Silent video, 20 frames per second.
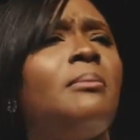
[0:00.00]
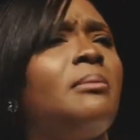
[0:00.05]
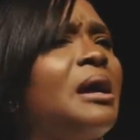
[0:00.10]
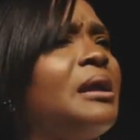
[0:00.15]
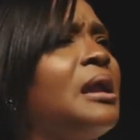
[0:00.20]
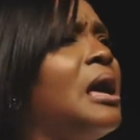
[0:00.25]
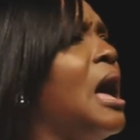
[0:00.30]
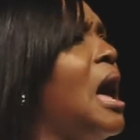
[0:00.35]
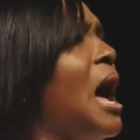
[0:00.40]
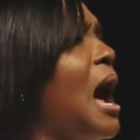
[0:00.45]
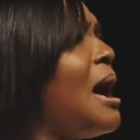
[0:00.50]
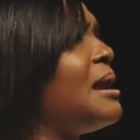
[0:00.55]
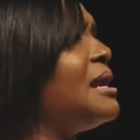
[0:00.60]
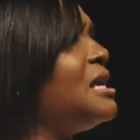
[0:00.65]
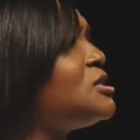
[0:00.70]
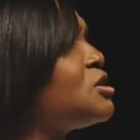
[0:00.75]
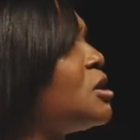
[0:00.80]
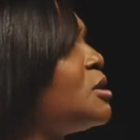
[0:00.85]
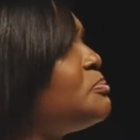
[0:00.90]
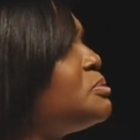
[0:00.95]
man, I
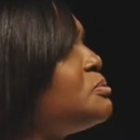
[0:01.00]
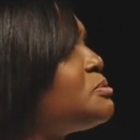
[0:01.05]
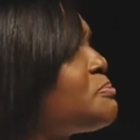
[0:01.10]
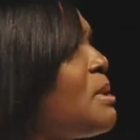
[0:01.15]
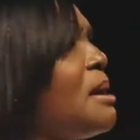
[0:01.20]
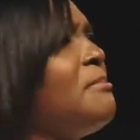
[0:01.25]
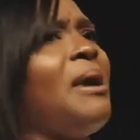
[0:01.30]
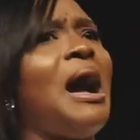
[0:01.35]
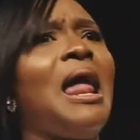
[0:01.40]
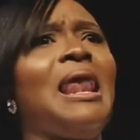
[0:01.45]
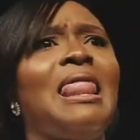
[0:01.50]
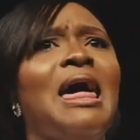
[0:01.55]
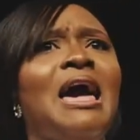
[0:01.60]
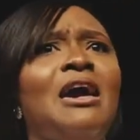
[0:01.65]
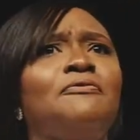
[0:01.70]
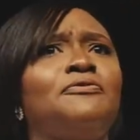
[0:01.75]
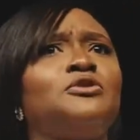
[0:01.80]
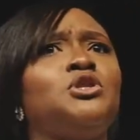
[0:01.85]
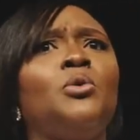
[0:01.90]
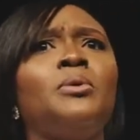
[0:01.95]
need to spend my
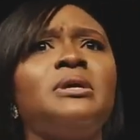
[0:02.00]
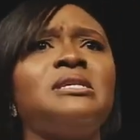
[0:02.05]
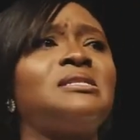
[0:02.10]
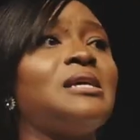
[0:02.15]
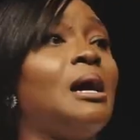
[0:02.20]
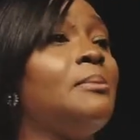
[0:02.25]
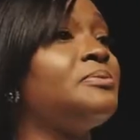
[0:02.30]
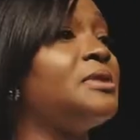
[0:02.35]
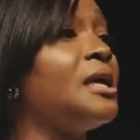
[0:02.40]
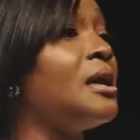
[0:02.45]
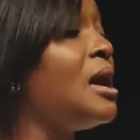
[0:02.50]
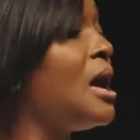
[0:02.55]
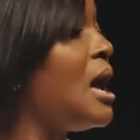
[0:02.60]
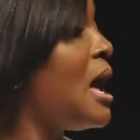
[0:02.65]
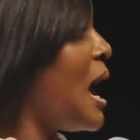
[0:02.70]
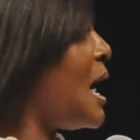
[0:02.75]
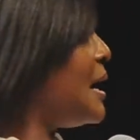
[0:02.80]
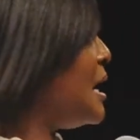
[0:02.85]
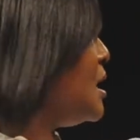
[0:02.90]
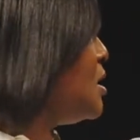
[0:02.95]
life doing something.
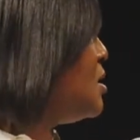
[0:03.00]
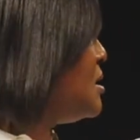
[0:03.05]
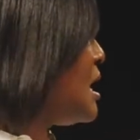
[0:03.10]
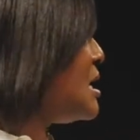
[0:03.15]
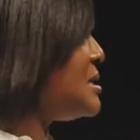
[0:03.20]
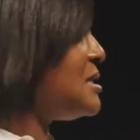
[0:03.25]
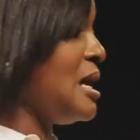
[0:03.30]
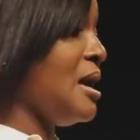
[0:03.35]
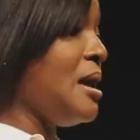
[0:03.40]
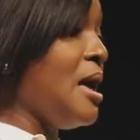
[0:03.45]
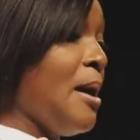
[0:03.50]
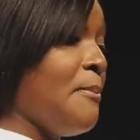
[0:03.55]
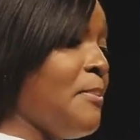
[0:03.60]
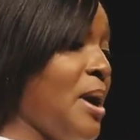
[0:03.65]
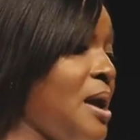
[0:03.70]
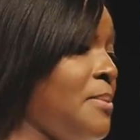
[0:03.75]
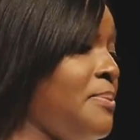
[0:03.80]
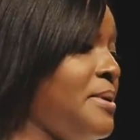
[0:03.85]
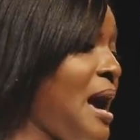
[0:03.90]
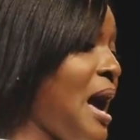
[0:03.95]
And then you're not saying,
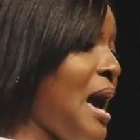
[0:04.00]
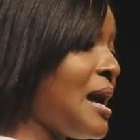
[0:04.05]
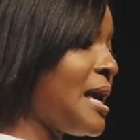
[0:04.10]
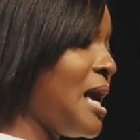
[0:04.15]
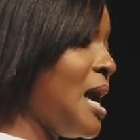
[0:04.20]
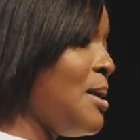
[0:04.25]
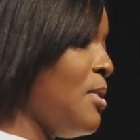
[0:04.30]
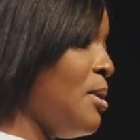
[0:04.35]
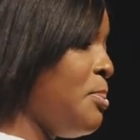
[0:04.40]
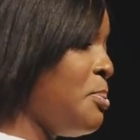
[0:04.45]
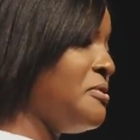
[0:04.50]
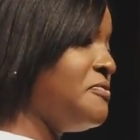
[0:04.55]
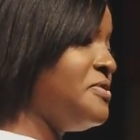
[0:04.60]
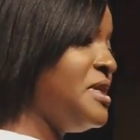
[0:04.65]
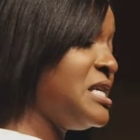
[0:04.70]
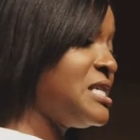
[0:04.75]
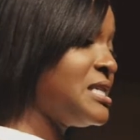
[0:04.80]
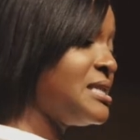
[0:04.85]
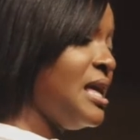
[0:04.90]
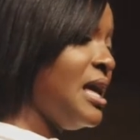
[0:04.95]
baby, I came up with
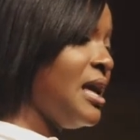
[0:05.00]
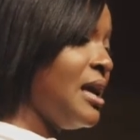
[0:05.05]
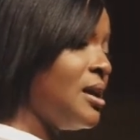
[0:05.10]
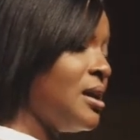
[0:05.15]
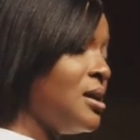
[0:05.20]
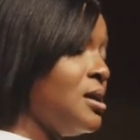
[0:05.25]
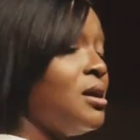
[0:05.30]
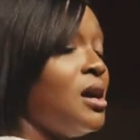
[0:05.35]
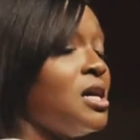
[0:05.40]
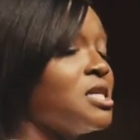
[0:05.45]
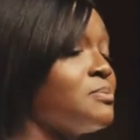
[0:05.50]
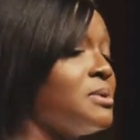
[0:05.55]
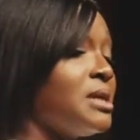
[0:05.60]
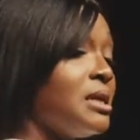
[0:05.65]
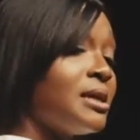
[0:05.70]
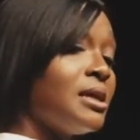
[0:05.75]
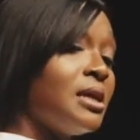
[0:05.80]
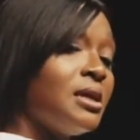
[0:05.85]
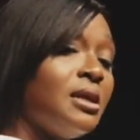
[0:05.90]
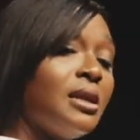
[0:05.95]
this thing. And your husband
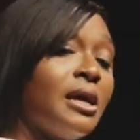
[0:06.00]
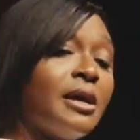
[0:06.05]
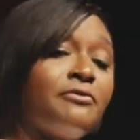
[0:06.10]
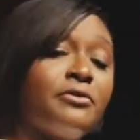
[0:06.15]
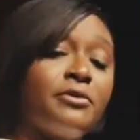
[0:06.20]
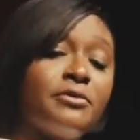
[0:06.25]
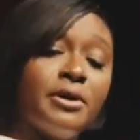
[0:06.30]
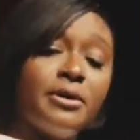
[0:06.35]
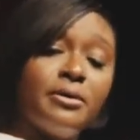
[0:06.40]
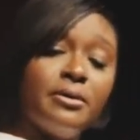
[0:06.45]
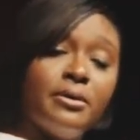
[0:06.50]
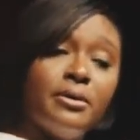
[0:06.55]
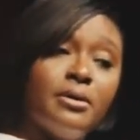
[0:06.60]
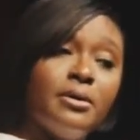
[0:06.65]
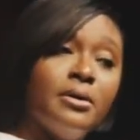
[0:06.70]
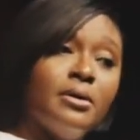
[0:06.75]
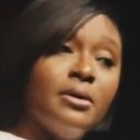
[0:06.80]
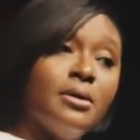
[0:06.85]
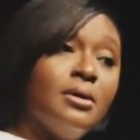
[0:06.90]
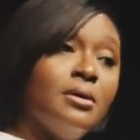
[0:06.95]
looking at you like, for real?
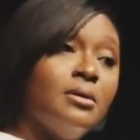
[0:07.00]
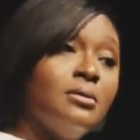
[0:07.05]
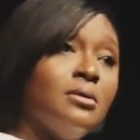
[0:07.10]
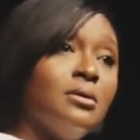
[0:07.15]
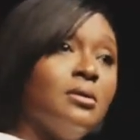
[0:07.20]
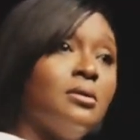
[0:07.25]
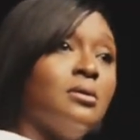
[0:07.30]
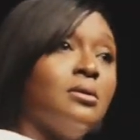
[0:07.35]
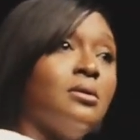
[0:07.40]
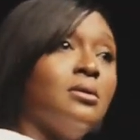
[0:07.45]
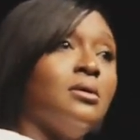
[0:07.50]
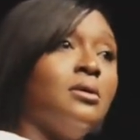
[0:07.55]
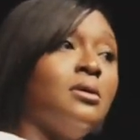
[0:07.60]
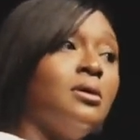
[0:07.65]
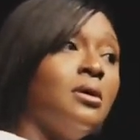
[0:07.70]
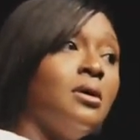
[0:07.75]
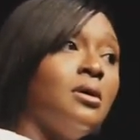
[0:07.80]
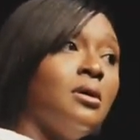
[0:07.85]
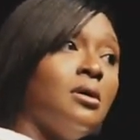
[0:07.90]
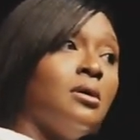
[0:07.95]

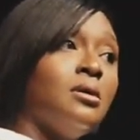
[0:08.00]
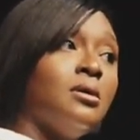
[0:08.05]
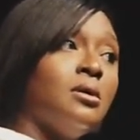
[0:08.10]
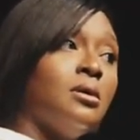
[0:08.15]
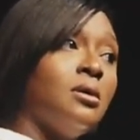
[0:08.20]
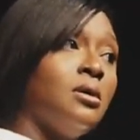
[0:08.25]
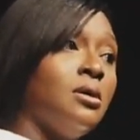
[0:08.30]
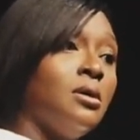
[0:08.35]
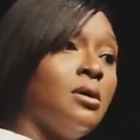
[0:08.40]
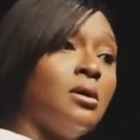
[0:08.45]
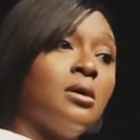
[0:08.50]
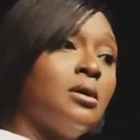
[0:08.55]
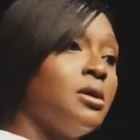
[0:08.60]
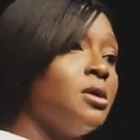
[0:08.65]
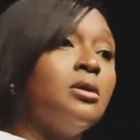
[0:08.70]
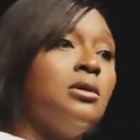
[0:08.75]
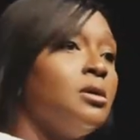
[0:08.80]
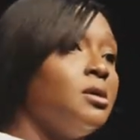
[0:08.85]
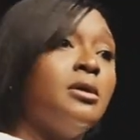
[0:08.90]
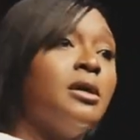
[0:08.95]

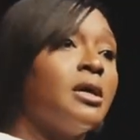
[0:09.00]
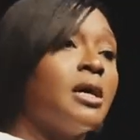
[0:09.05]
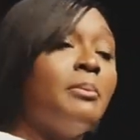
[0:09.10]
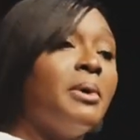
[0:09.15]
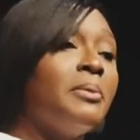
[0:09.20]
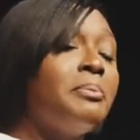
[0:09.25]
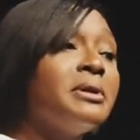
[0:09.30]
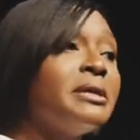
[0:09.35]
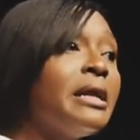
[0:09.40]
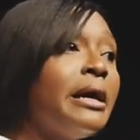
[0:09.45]
You didn't come up with